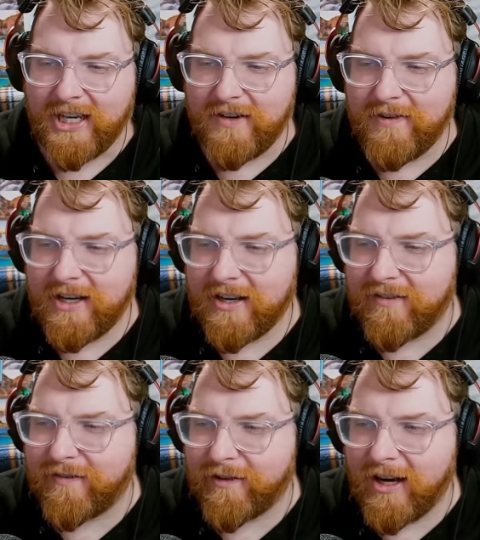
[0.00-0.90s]
Even in the
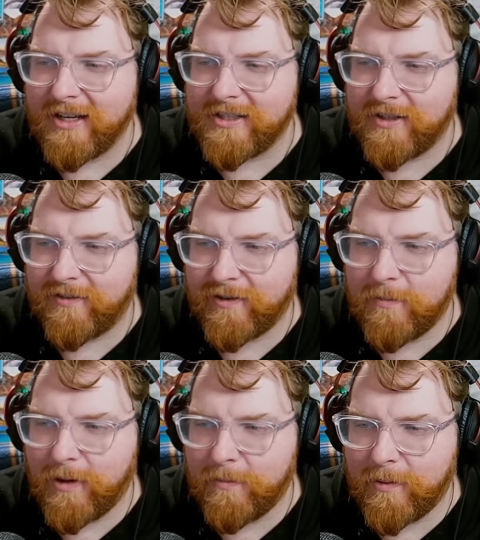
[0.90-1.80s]
front. So the front
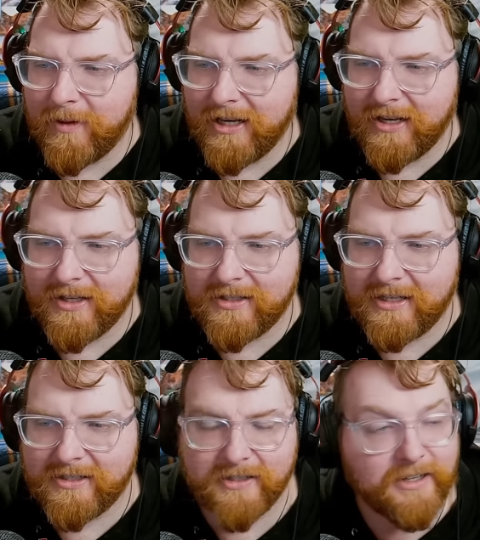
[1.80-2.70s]
bumper, meaning this
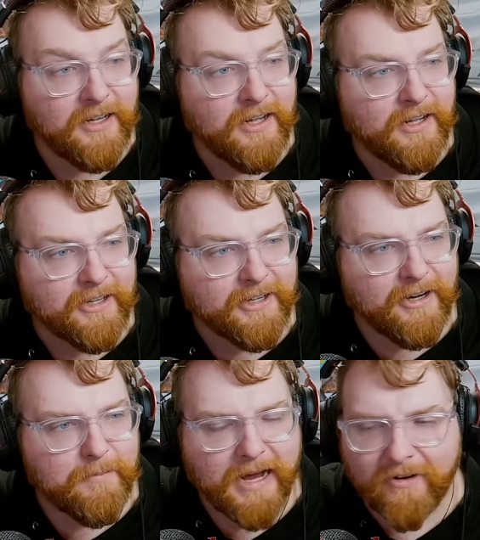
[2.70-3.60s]
has to
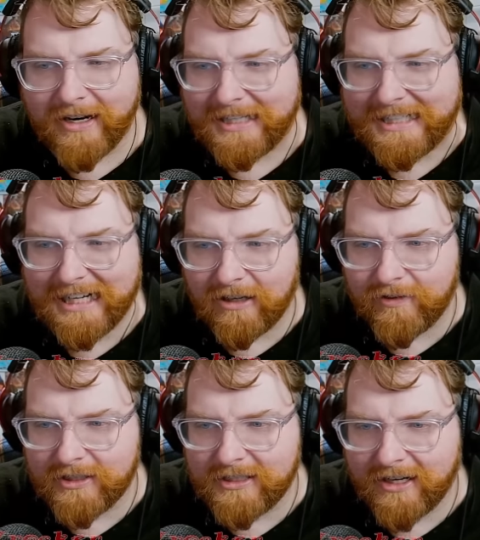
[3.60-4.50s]
come out and cover
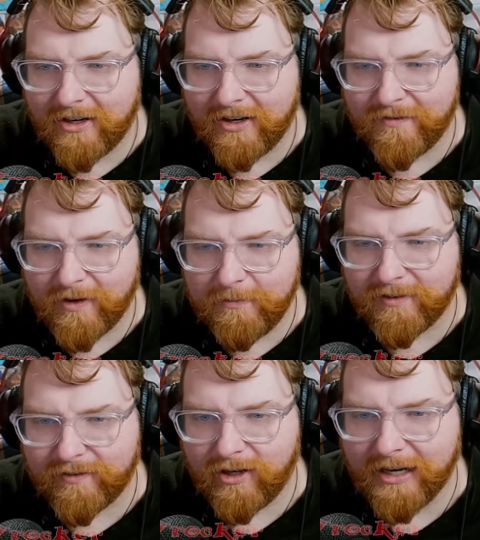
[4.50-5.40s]
the tire from the
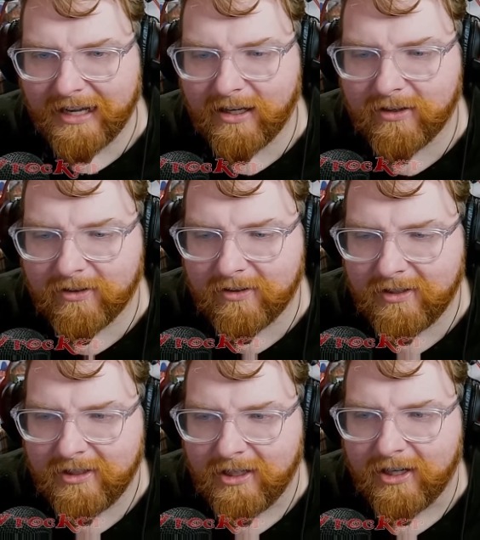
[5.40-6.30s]
front angle.
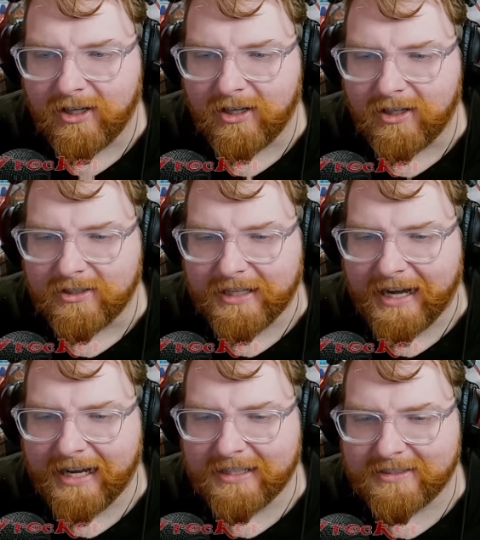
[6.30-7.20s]

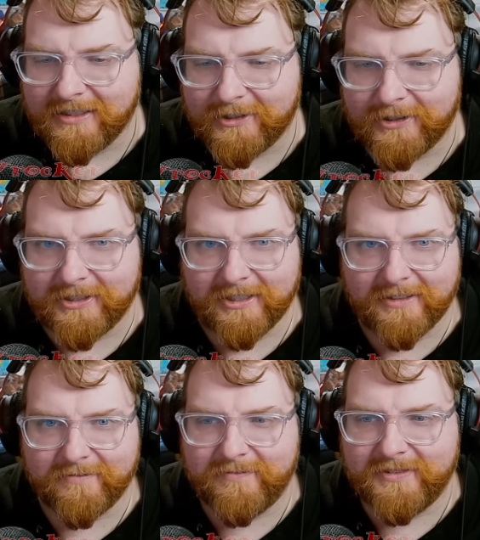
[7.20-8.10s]
That's
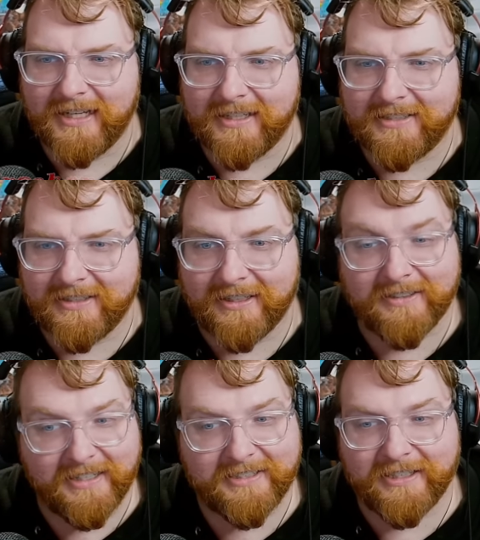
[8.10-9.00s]
interesting. That's
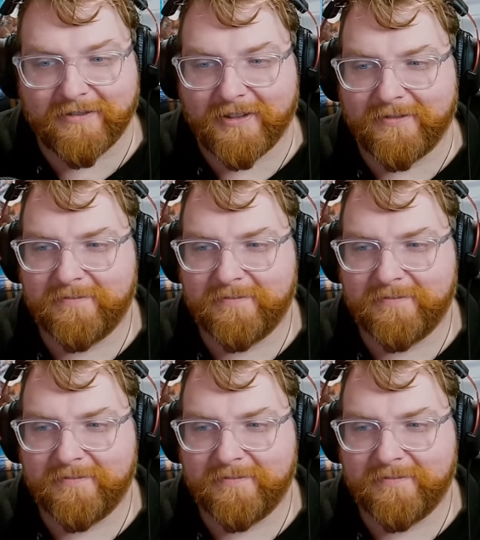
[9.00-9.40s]
different.